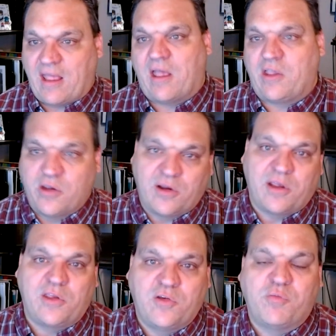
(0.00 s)

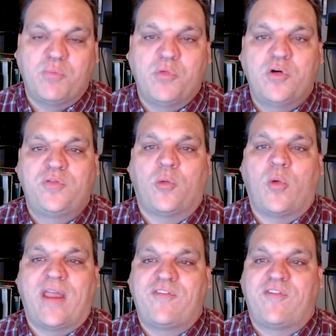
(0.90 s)
you've moved
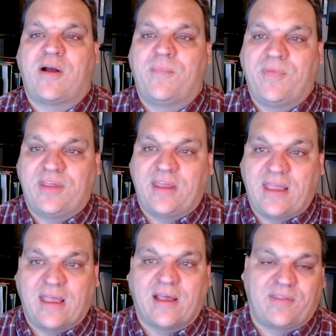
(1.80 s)
away from
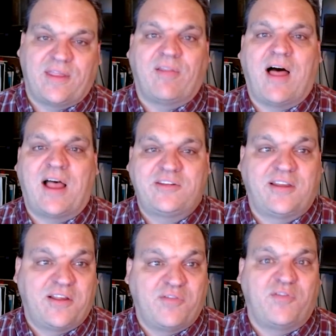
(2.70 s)
the lost
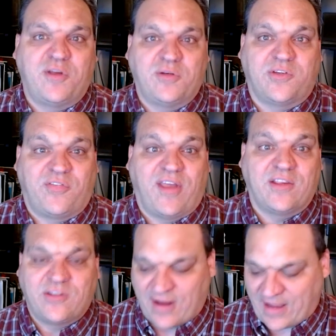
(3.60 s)
and confused
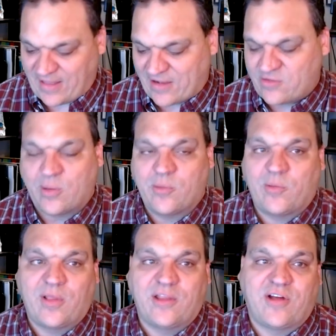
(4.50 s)
phase, right? And that's what we're
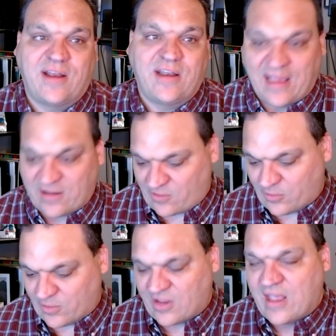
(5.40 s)
really trying to get
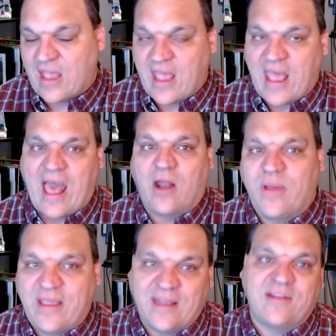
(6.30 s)
to, is how do
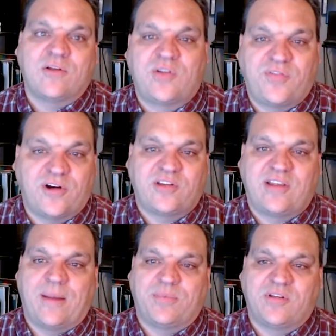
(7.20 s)
we get those first
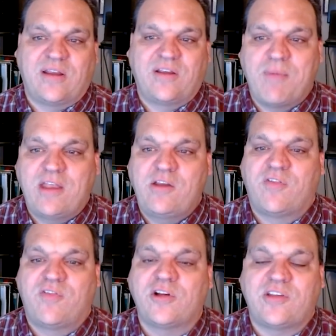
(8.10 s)
steps? And now you've made your
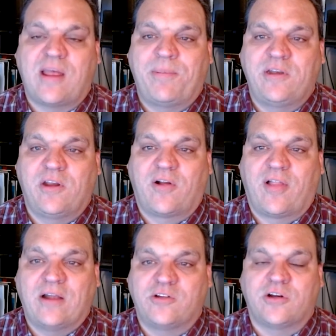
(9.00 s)
first step into your
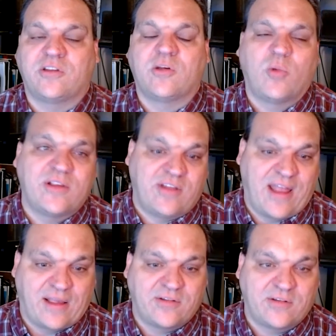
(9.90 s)
cloud journey. So what's
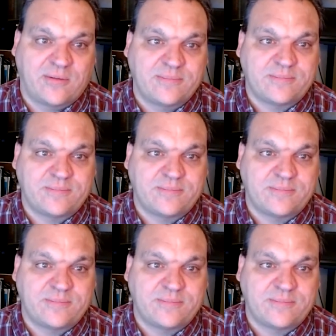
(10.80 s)
next?